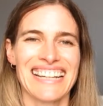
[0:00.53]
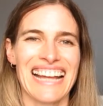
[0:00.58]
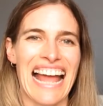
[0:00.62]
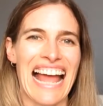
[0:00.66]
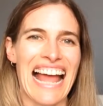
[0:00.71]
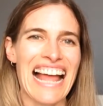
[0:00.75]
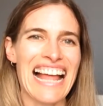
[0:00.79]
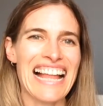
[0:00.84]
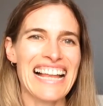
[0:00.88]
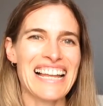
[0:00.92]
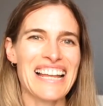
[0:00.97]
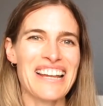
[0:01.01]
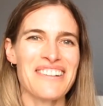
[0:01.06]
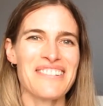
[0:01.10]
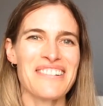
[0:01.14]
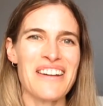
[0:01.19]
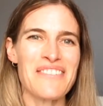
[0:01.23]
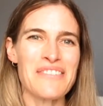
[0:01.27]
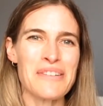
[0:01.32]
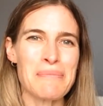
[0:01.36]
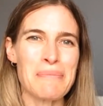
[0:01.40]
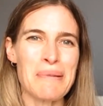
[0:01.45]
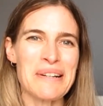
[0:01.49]
Hello
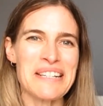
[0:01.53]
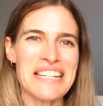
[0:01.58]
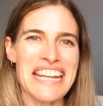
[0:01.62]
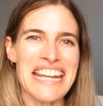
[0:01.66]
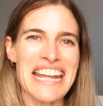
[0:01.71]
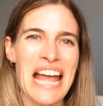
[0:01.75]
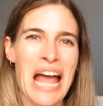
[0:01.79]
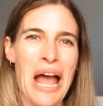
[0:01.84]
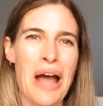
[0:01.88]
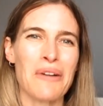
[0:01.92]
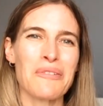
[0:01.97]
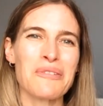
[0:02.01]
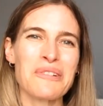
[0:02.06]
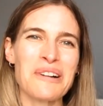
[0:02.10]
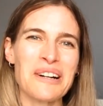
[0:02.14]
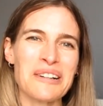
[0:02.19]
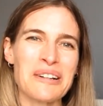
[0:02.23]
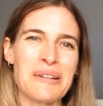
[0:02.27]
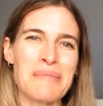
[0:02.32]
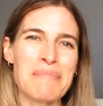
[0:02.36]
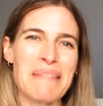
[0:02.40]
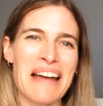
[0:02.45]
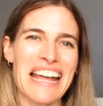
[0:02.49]
everybody,
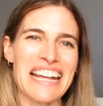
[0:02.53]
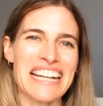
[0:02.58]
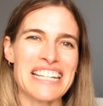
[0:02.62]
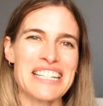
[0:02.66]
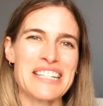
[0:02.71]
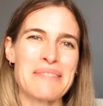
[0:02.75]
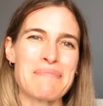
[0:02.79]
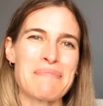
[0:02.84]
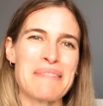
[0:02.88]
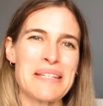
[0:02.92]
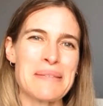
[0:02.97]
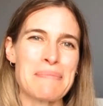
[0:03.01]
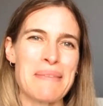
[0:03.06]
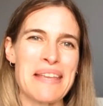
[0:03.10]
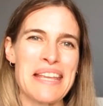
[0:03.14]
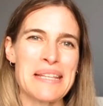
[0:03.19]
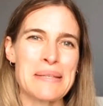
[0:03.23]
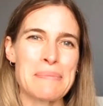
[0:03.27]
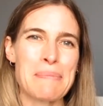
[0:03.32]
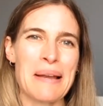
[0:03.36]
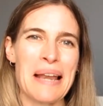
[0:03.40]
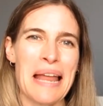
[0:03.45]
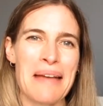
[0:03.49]
welcome back to Miss
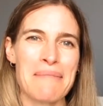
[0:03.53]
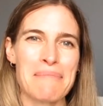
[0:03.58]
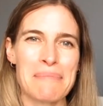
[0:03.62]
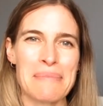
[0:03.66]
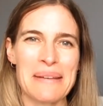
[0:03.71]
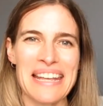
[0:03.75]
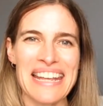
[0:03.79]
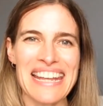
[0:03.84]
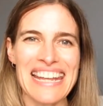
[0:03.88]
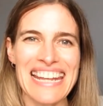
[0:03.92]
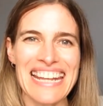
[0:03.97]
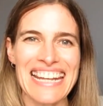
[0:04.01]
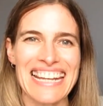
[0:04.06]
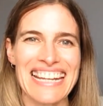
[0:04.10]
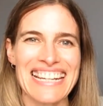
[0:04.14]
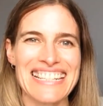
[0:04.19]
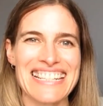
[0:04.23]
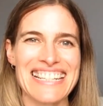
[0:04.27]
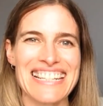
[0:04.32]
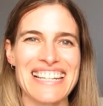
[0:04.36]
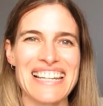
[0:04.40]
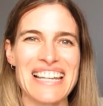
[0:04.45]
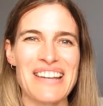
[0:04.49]
B's Plan B.
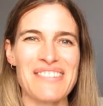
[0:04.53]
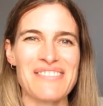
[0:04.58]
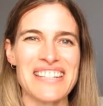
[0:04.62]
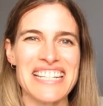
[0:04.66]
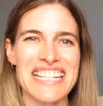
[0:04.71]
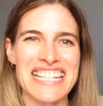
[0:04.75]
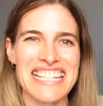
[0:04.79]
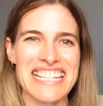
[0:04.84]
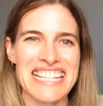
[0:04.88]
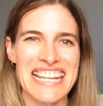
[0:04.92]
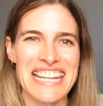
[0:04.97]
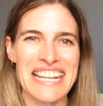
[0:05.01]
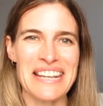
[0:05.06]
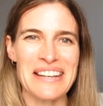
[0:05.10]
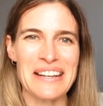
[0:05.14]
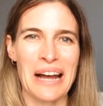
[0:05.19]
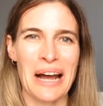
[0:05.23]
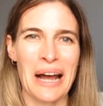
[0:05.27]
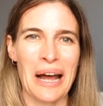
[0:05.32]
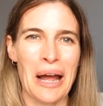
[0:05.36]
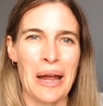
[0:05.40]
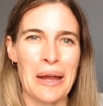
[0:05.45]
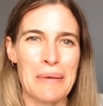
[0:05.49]
It's lovely to see you,
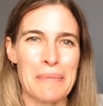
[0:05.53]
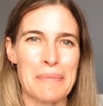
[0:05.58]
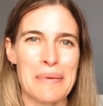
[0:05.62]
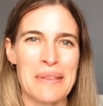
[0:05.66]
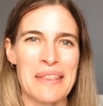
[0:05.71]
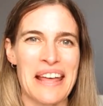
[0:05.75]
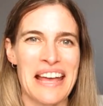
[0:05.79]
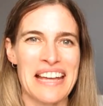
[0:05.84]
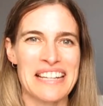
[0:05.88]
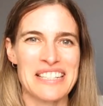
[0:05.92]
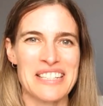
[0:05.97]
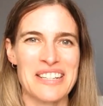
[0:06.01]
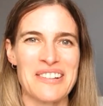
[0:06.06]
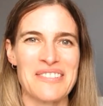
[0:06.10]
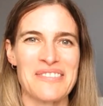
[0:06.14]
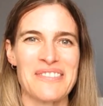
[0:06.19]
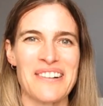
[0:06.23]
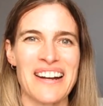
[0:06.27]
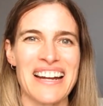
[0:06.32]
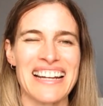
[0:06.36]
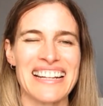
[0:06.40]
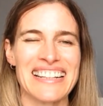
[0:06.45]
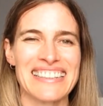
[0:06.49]
I hope that you're
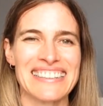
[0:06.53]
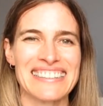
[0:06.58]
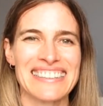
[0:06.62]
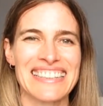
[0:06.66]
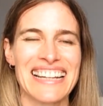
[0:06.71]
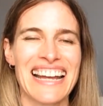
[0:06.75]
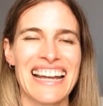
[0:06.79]
well.